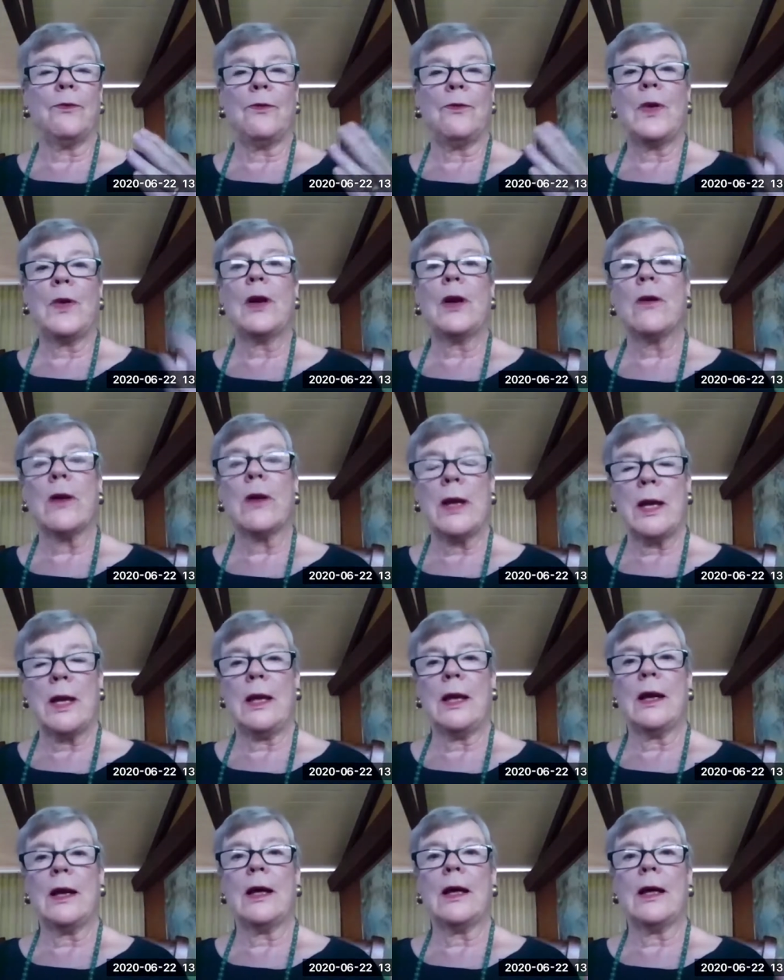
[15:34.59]

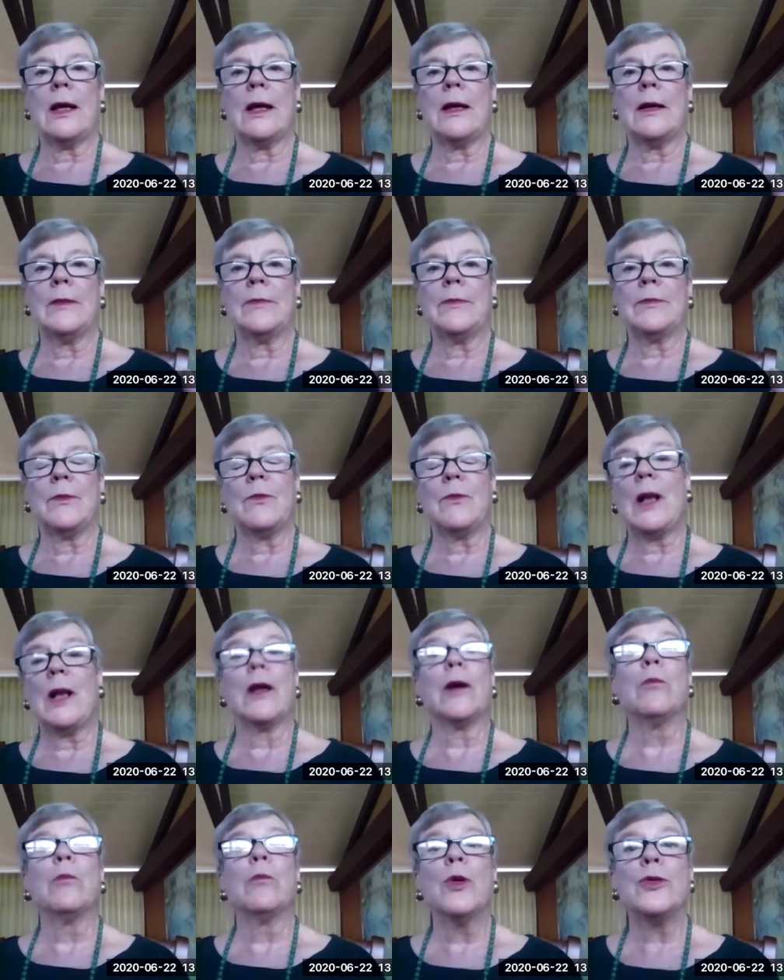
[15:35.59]
very uh,
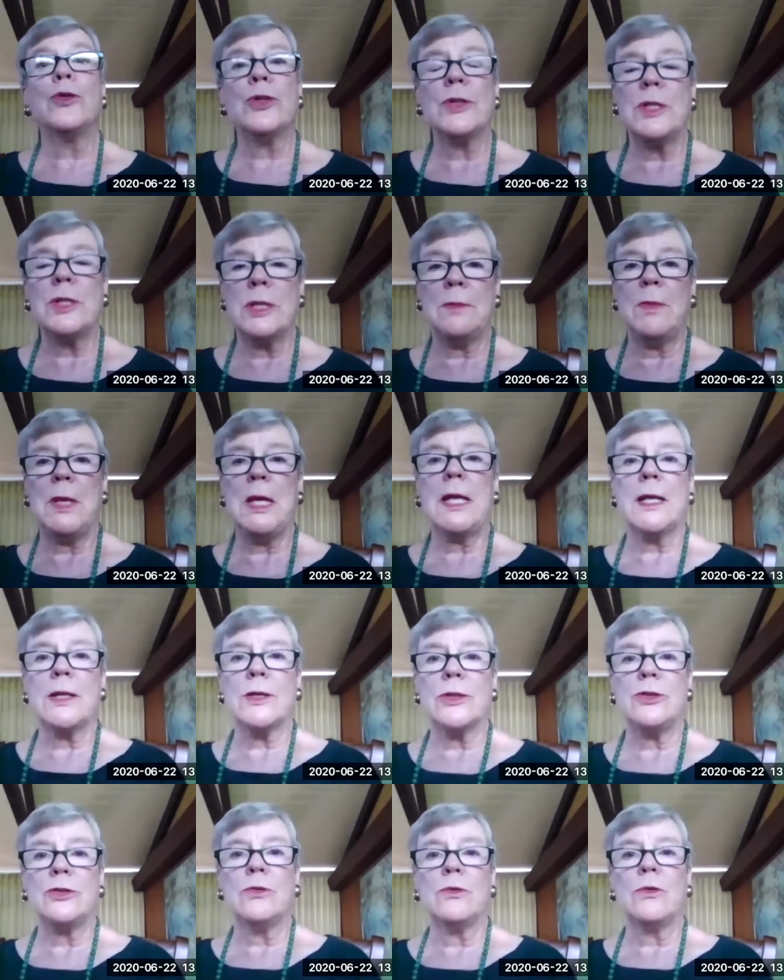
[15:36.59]
well emergency
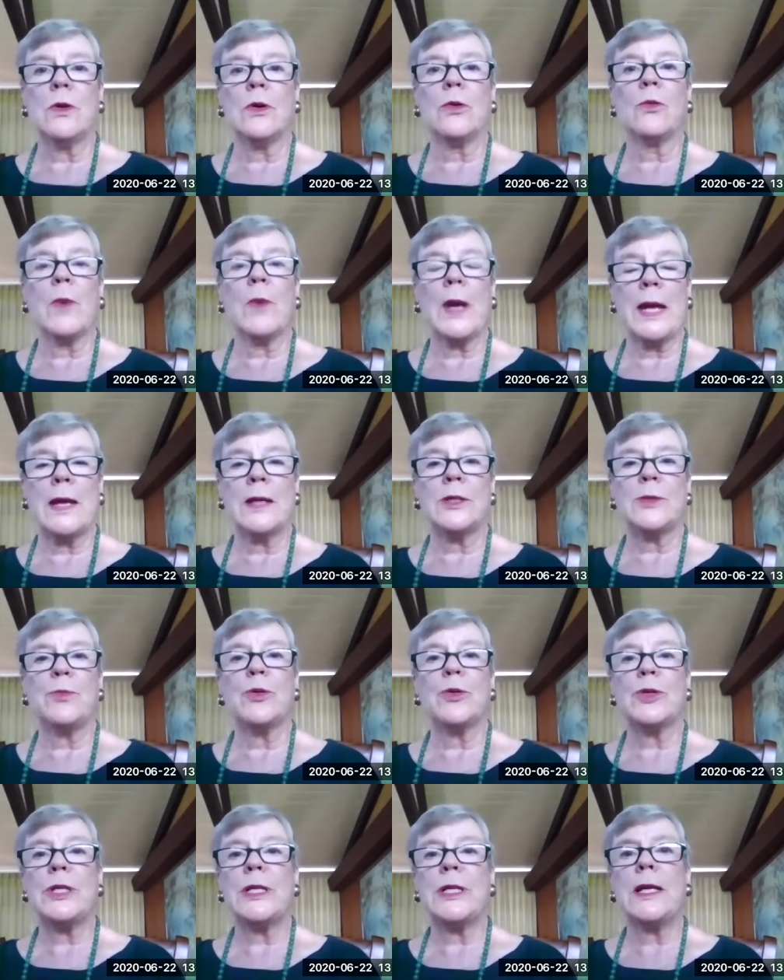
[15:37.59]
meetings to arrange,
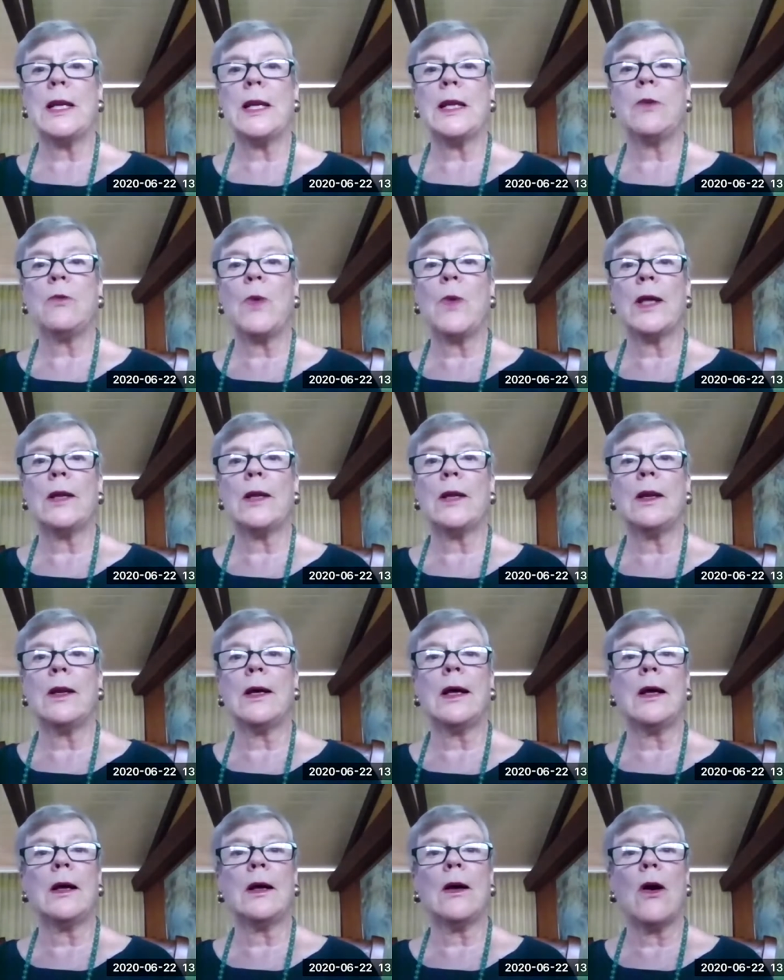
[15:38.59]
particularly when
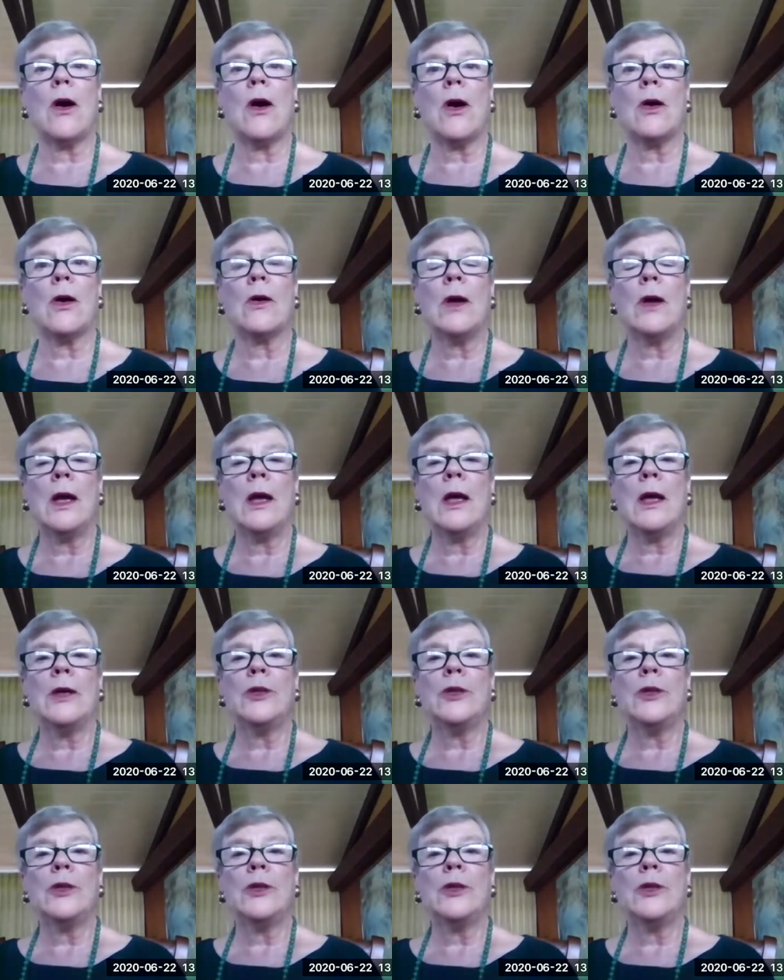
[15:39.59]
uh, our